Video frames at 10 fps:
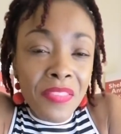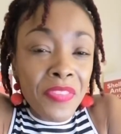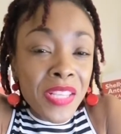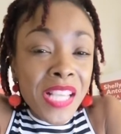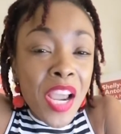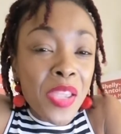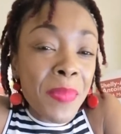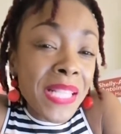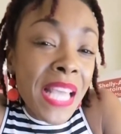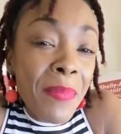The first
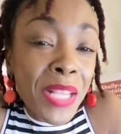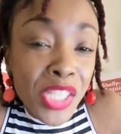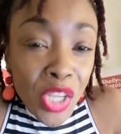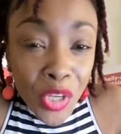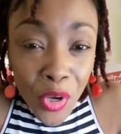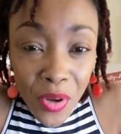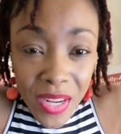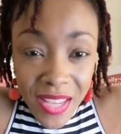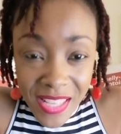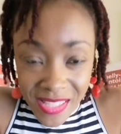argument I mentioned
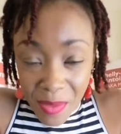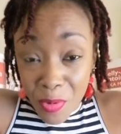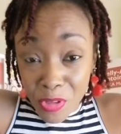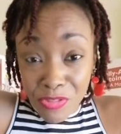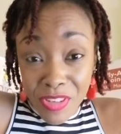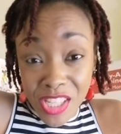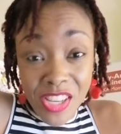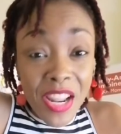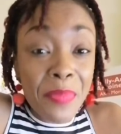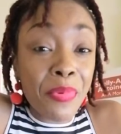earlier is about
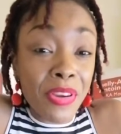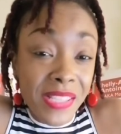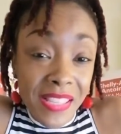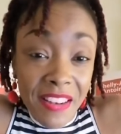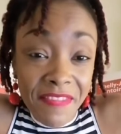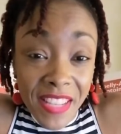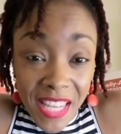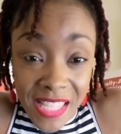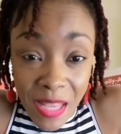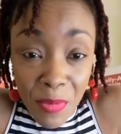religion and personal
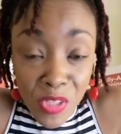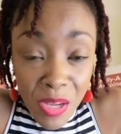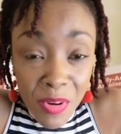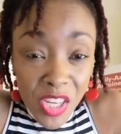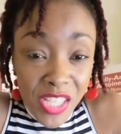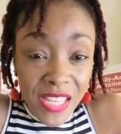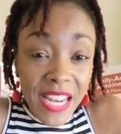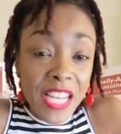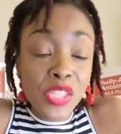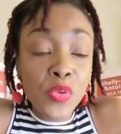feelings about
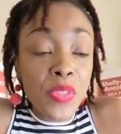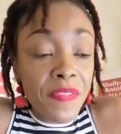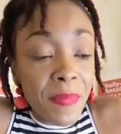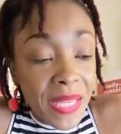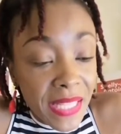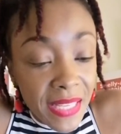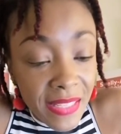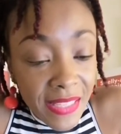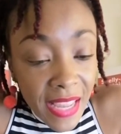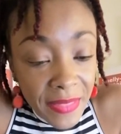abortion. And the truth of the matter
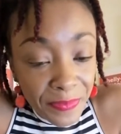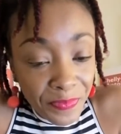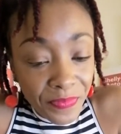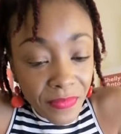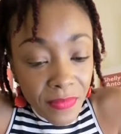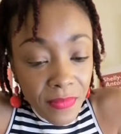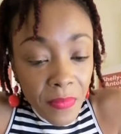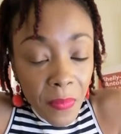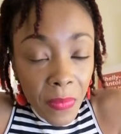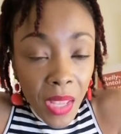is that
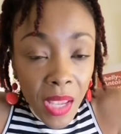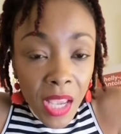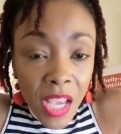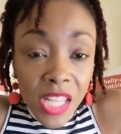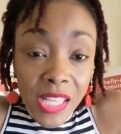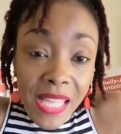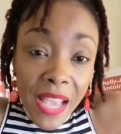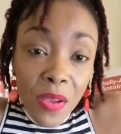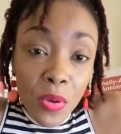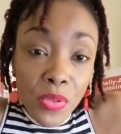just
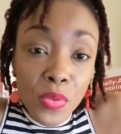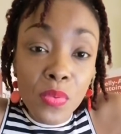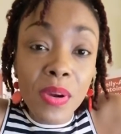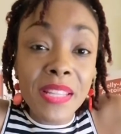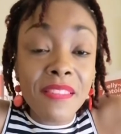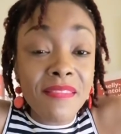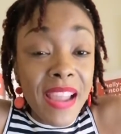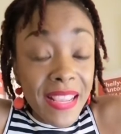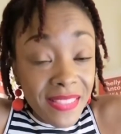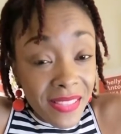like how you want the
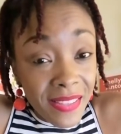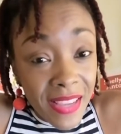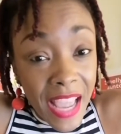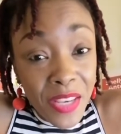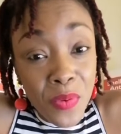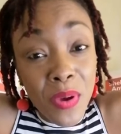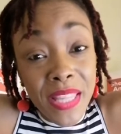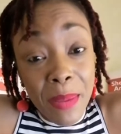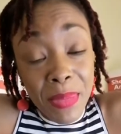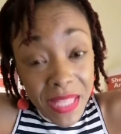right and you
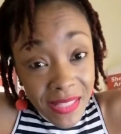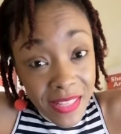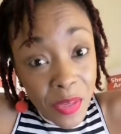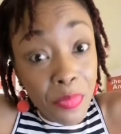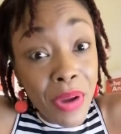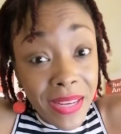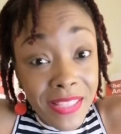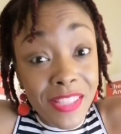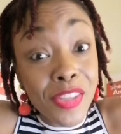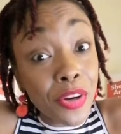want the ability to
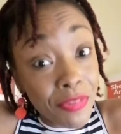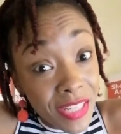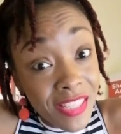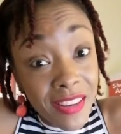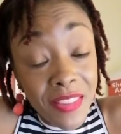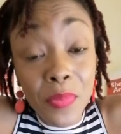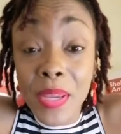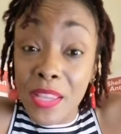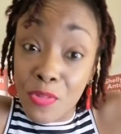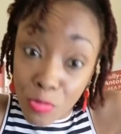practice your religion the
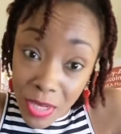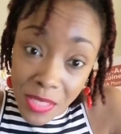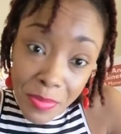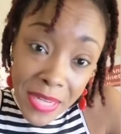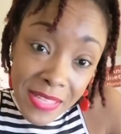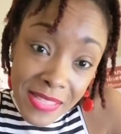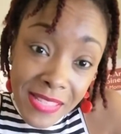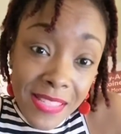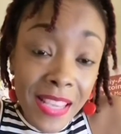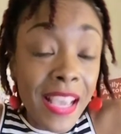way you want to
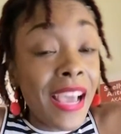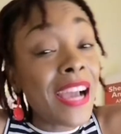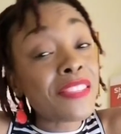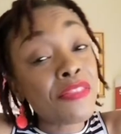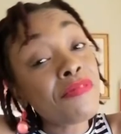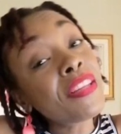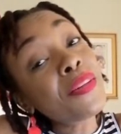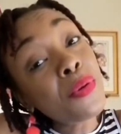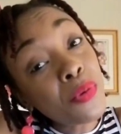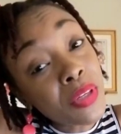practice it, and to
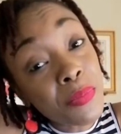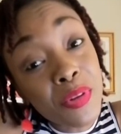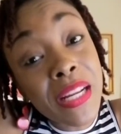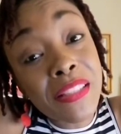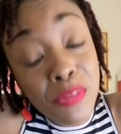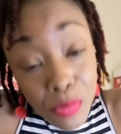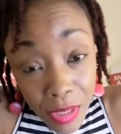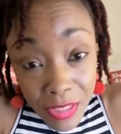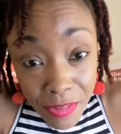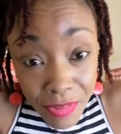read the holy book that you
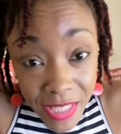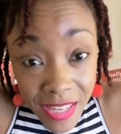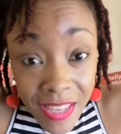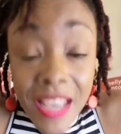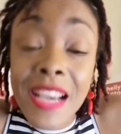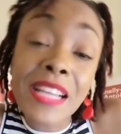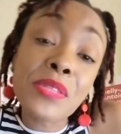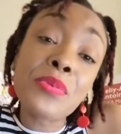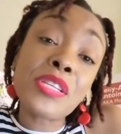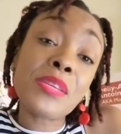want to read,
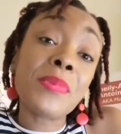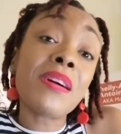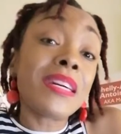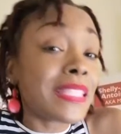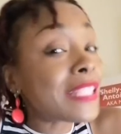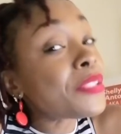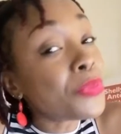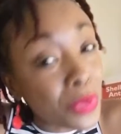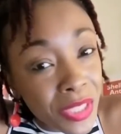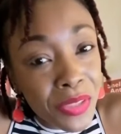and to worship the God
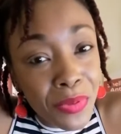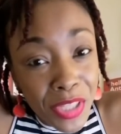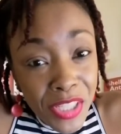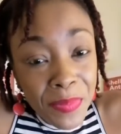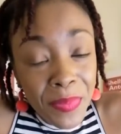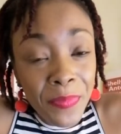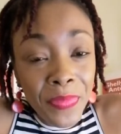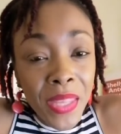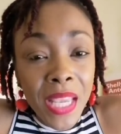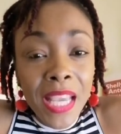that you want to worship,
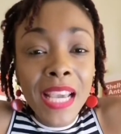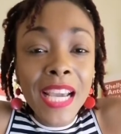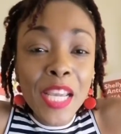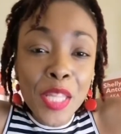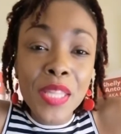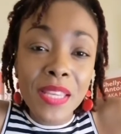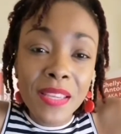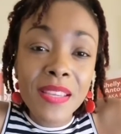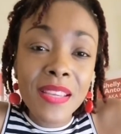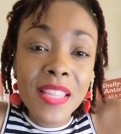I
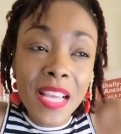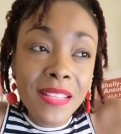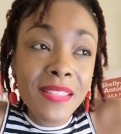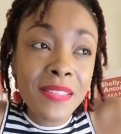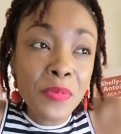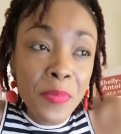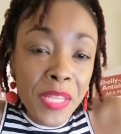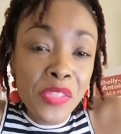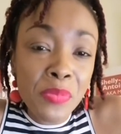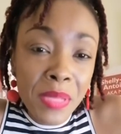think that
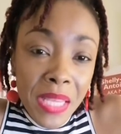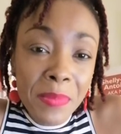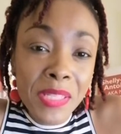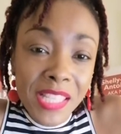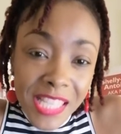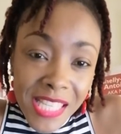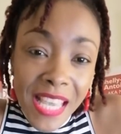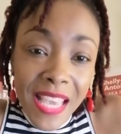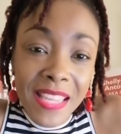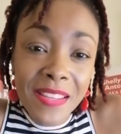women should be able to
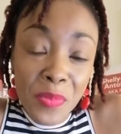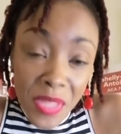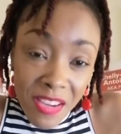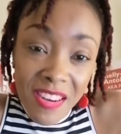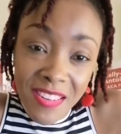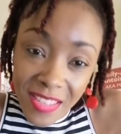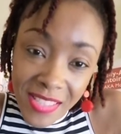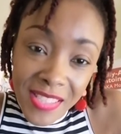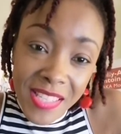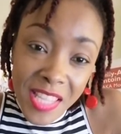decide whether or
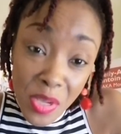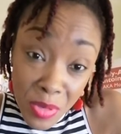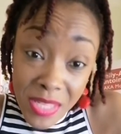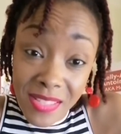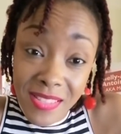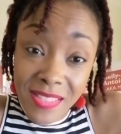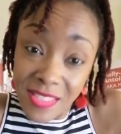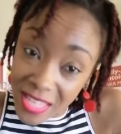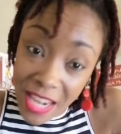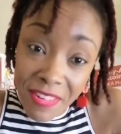not they want
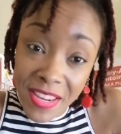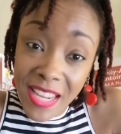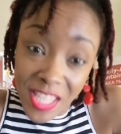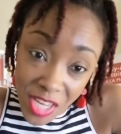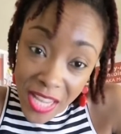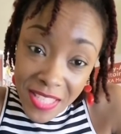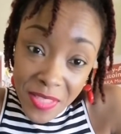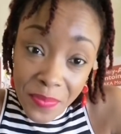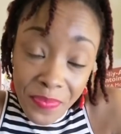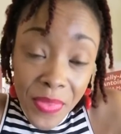to carry a
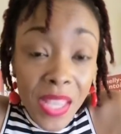child.